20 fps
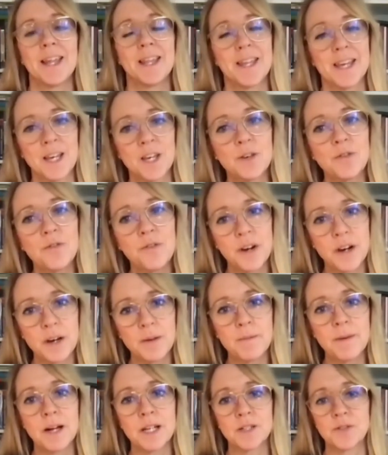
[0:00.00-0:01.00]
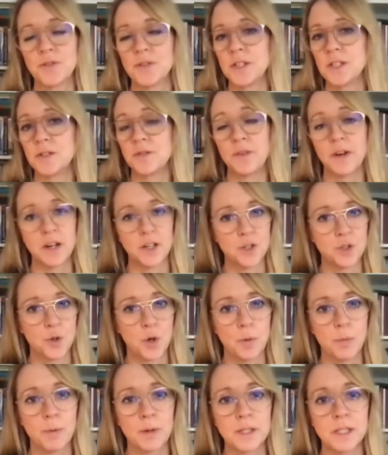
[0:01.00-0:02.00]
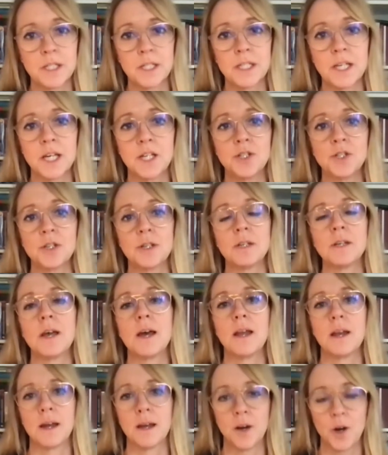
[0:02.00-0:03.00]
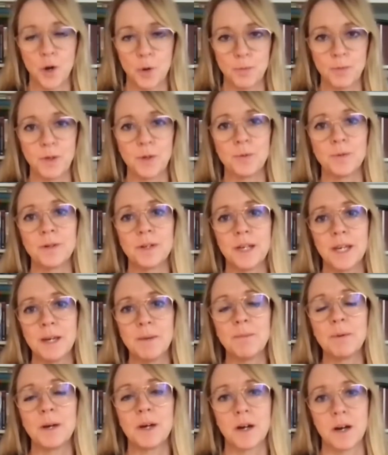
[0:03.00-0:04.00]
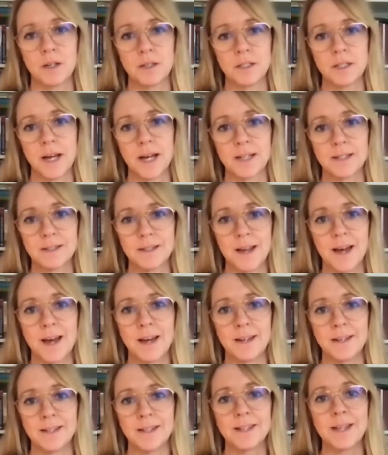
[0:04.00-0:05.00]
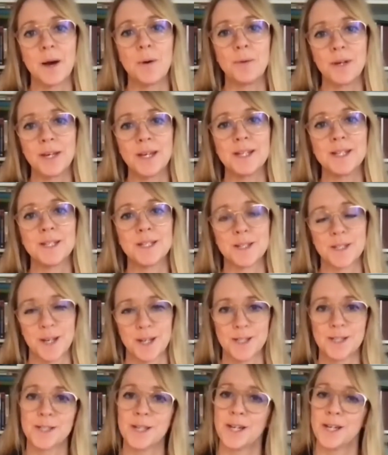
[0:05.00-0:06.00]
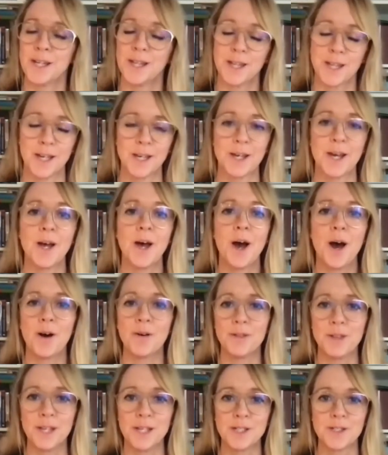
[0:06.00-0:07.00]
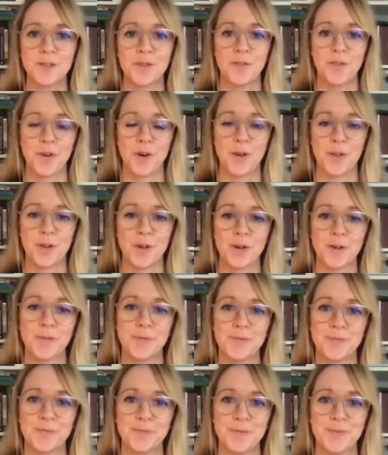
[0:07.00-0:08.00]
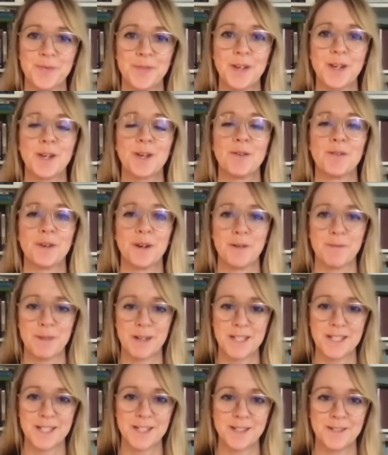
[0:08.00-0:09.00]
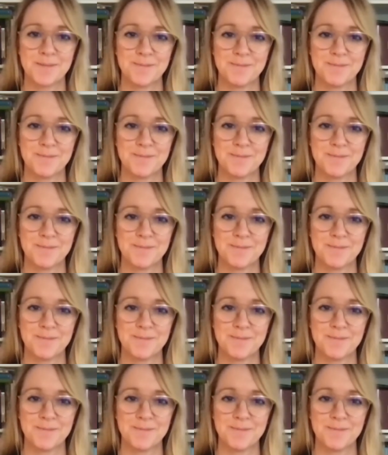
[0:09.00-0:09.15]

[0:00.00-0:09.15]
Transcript: Thank you very much for this very short presentation, and I hope you will keep in contact and that we can discuss anything of these further. Thank you very much.